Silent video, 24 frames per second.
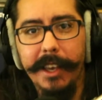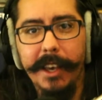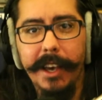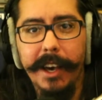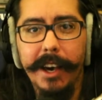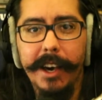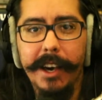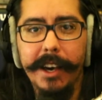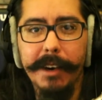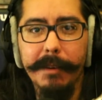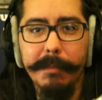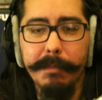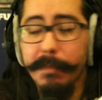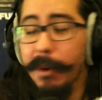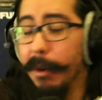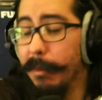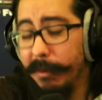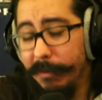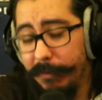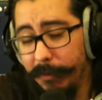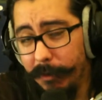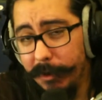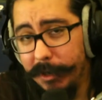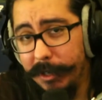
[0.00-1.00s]
Um, but
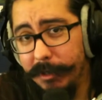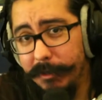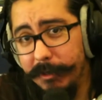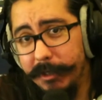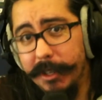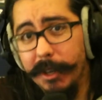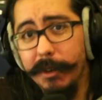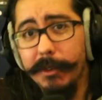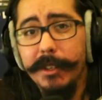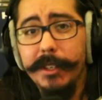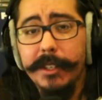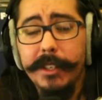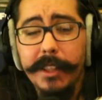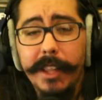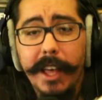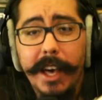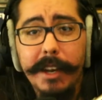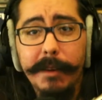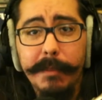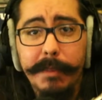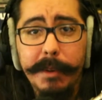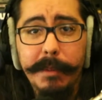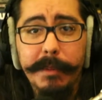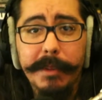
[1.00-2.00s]
before we do so, there's a lot
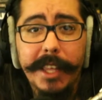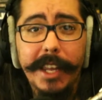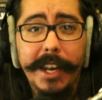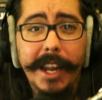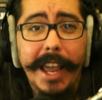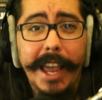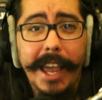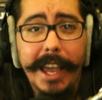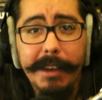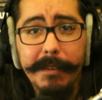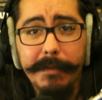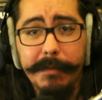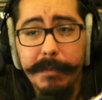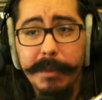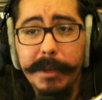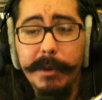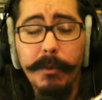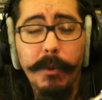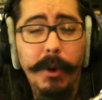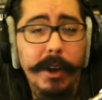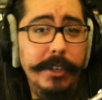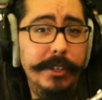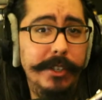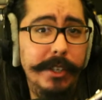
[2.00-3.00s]
of people that have been
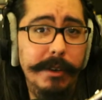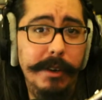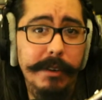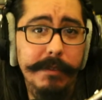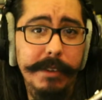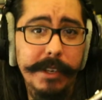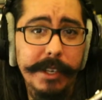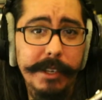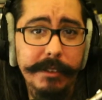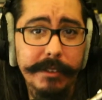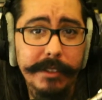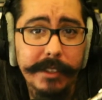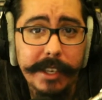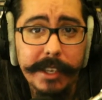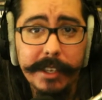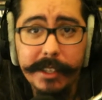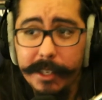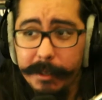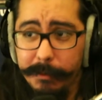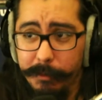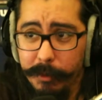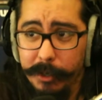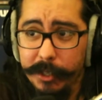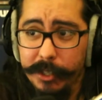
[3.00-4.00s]
watching our videos lately,
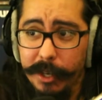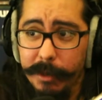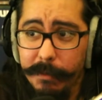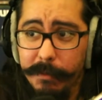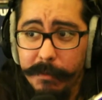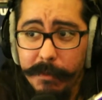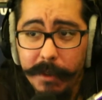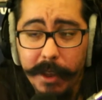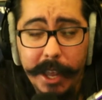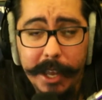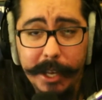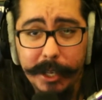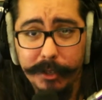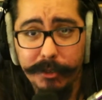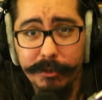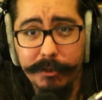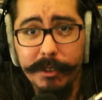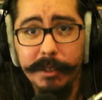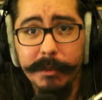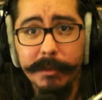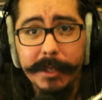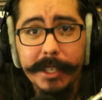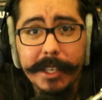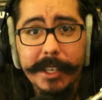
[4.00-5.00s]
which I'm
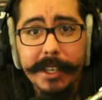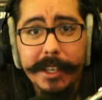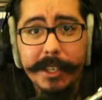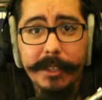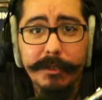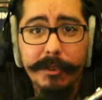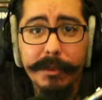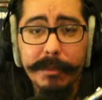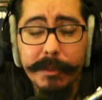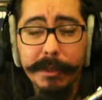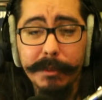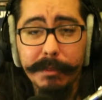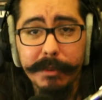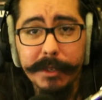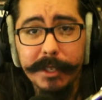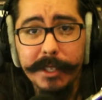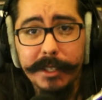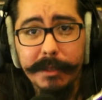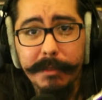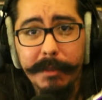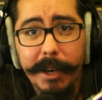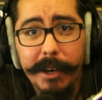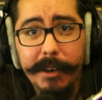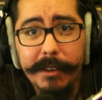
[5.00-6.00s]
extremely, extremely pleased
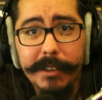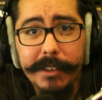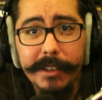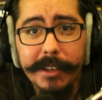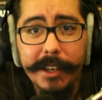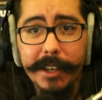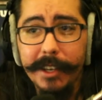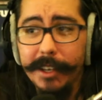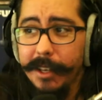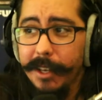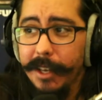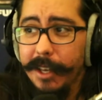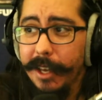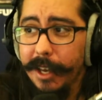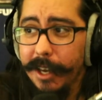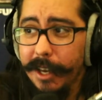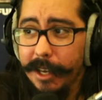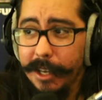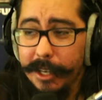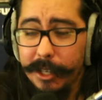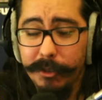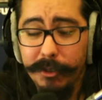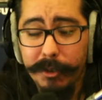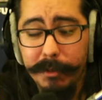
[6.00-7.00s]
about and uh,
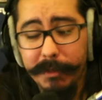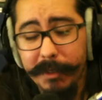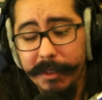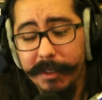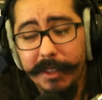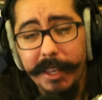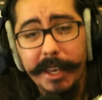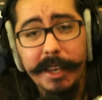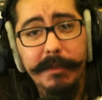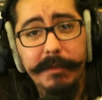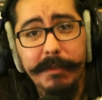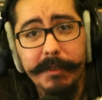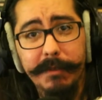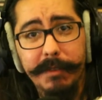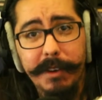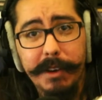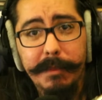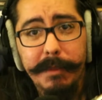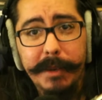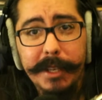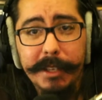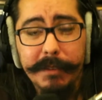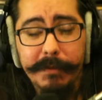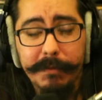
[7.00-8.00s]
extremely thankful for
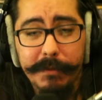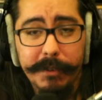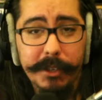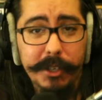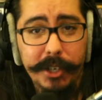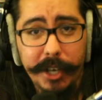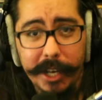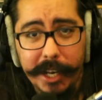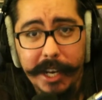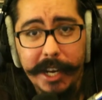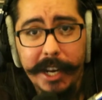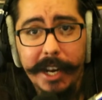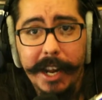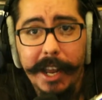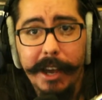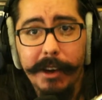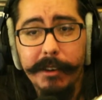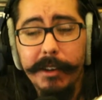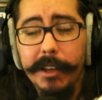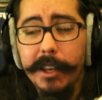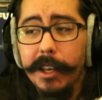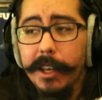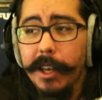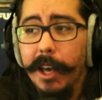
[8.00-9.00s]
everybody for checking it out.
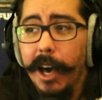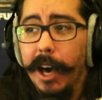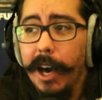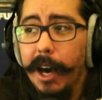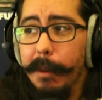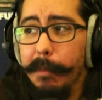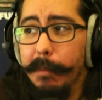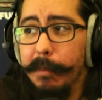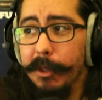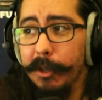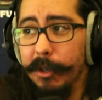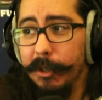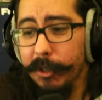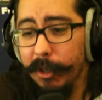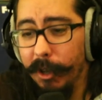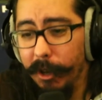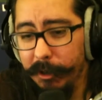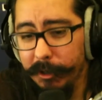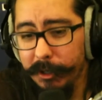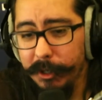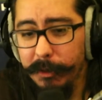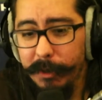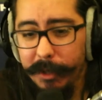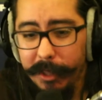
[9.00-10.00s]
Um, but there's
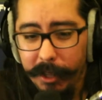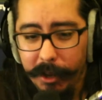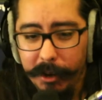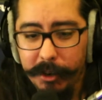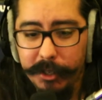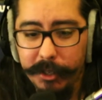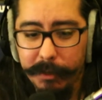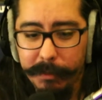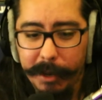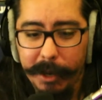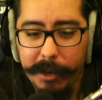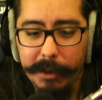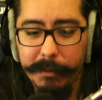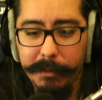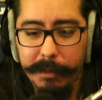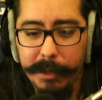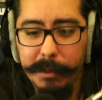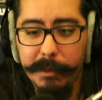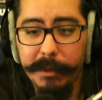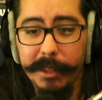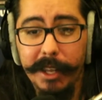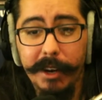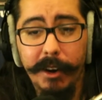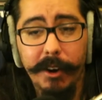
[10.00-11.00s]
also a large amount of
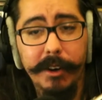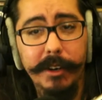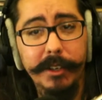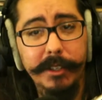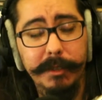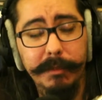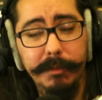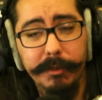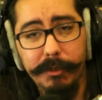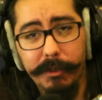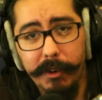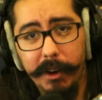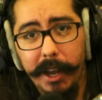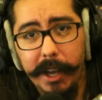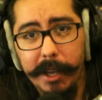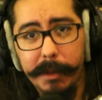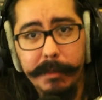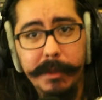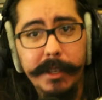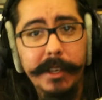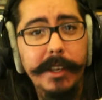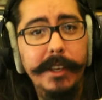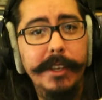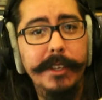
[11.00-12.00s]
people that aren't
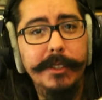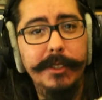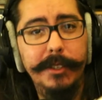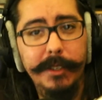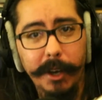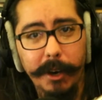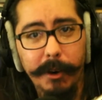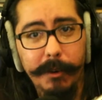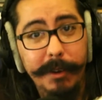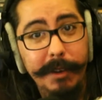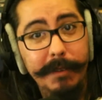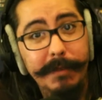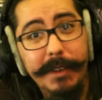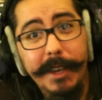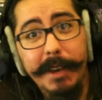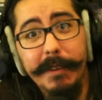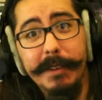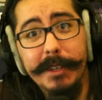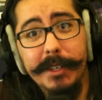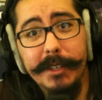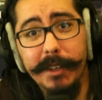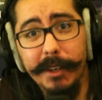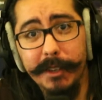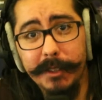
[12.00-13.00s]
subscribed. So if you
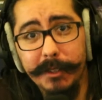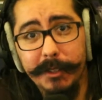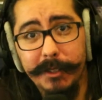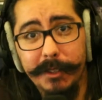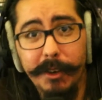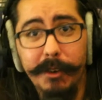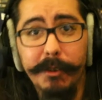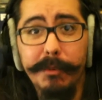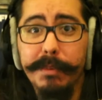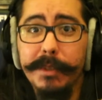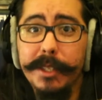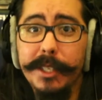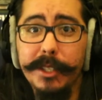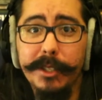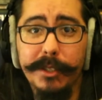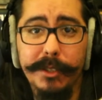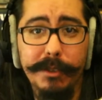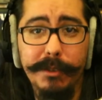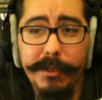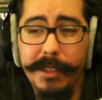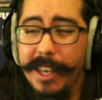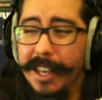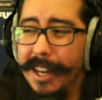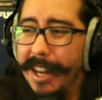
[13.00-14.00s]
haven't done so, please
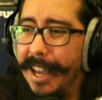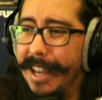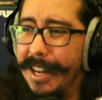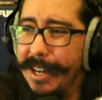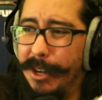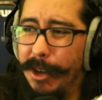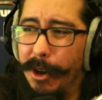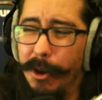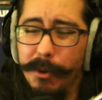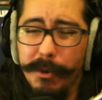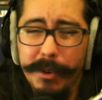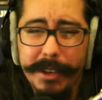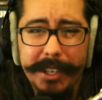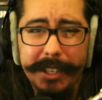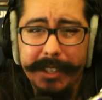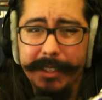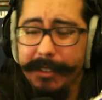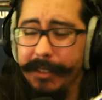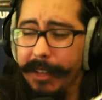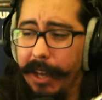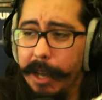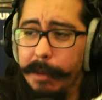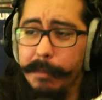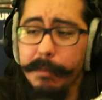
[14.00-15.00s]
do that. I know it,
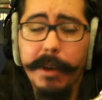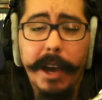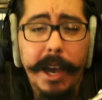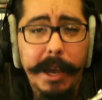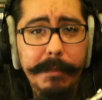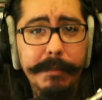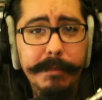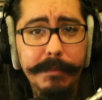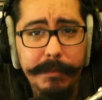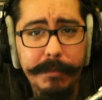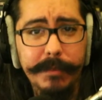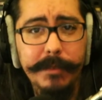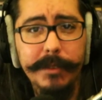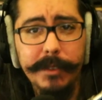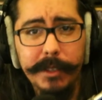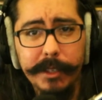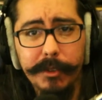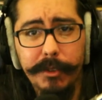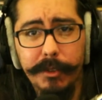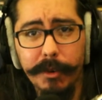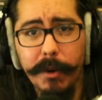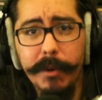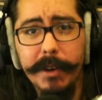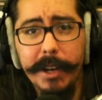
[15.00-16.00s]
I'm, I'm
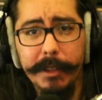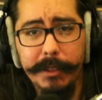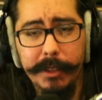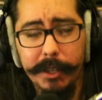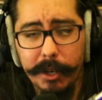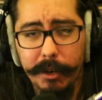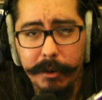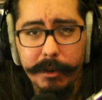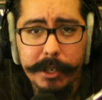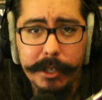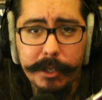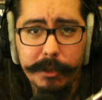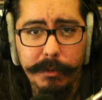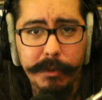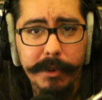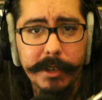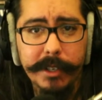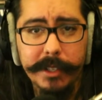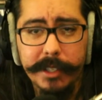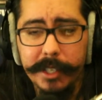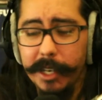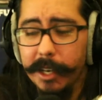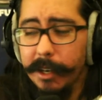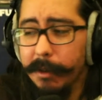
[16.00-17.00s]
throwing out the cringe
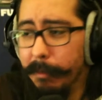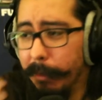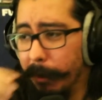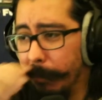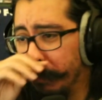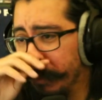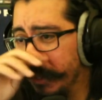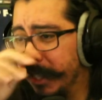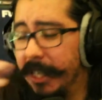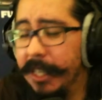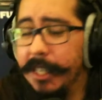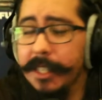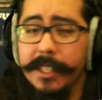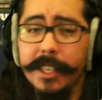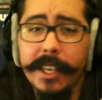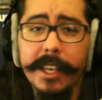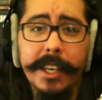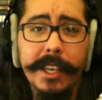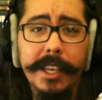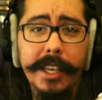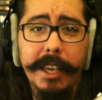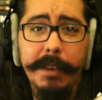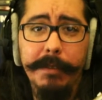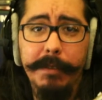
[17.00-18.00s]
words here, but please,
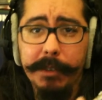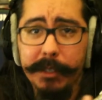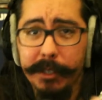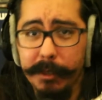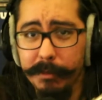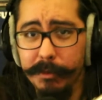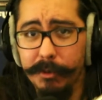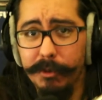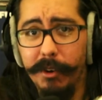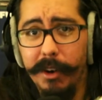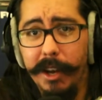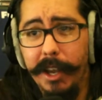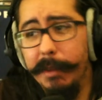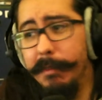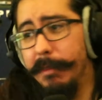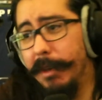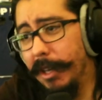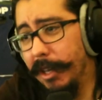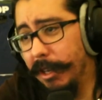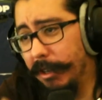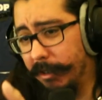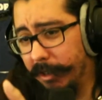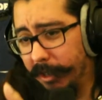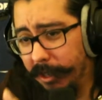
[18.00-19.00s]
if you subscribe
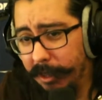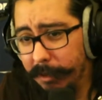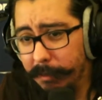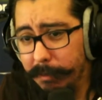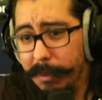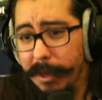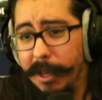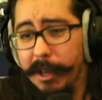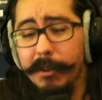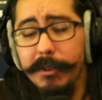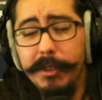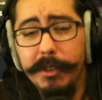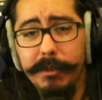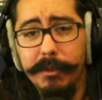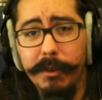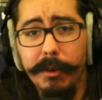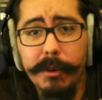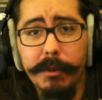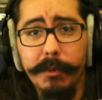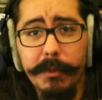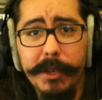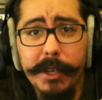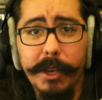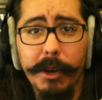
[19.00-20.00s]
and you click the bell, you know
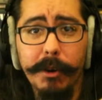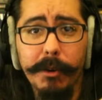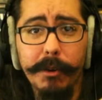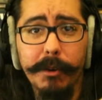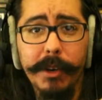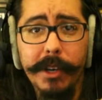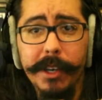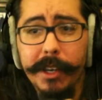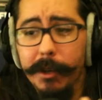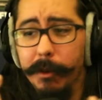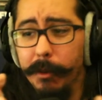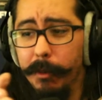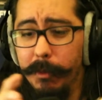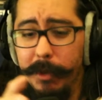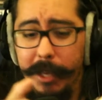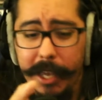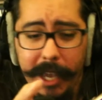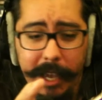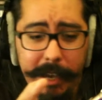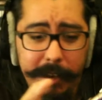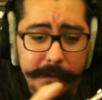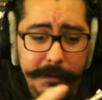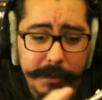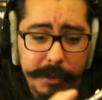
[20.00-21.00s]
when we go when we
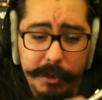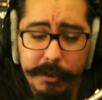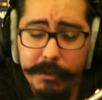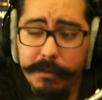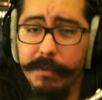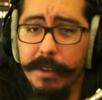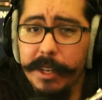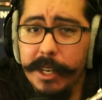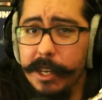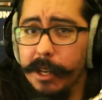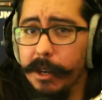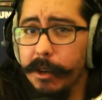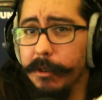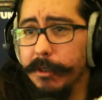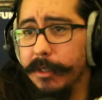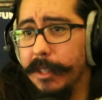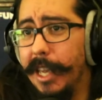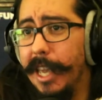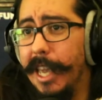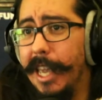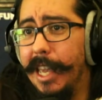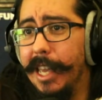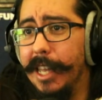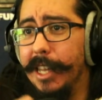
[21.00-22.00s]
have new videos
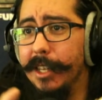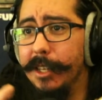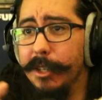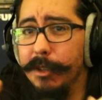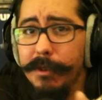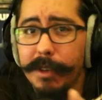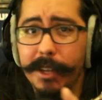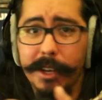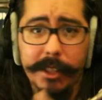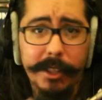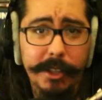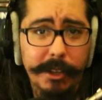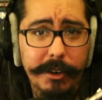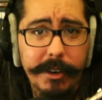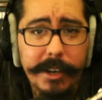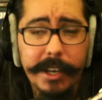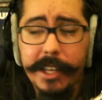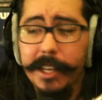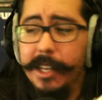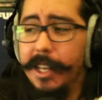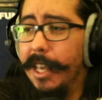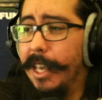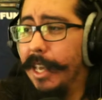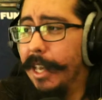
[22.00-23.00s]
and you get
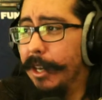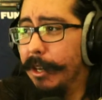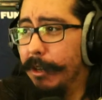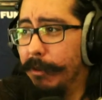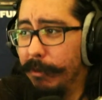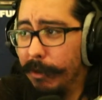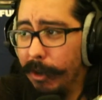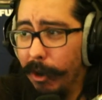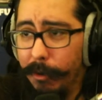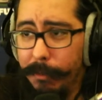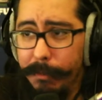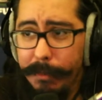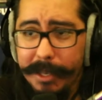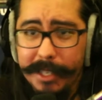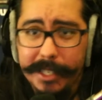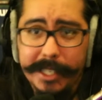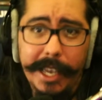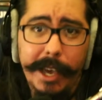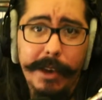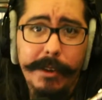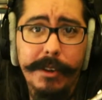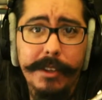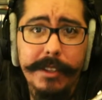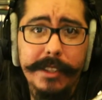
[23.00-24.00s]
alerted and you don't miss
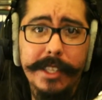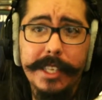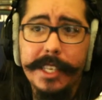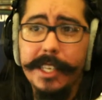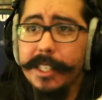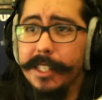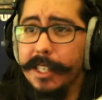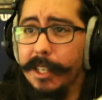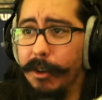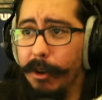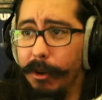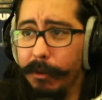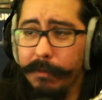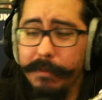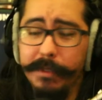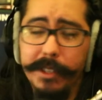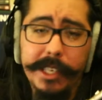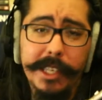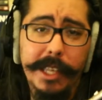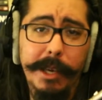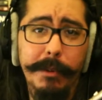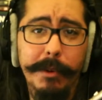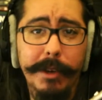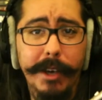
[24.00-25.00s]
out on these, and hopefully
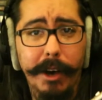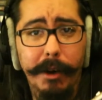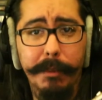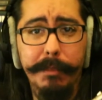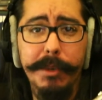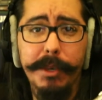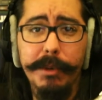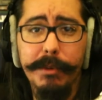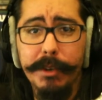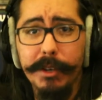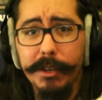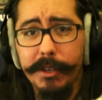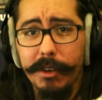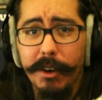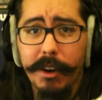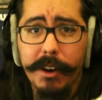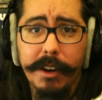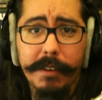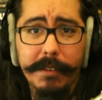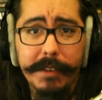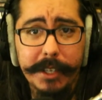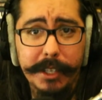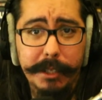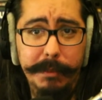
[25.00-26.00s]
that will help you in your
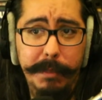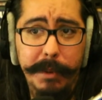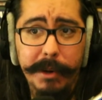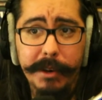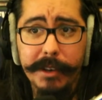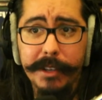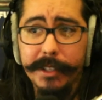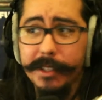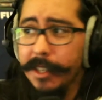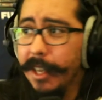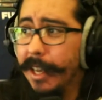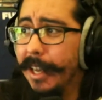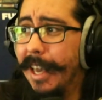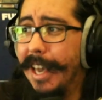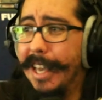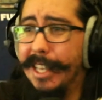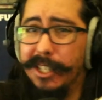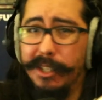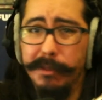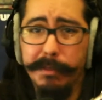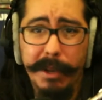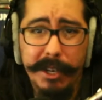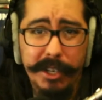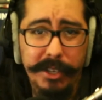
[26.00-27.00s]
Tarkov experience,
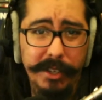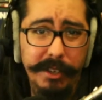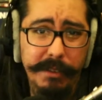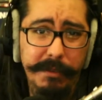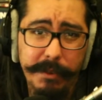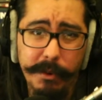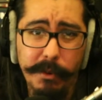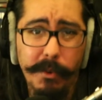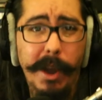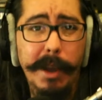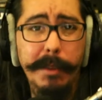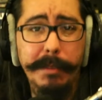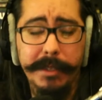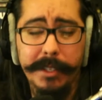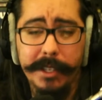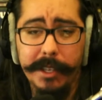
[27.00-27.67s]
especially for wipes to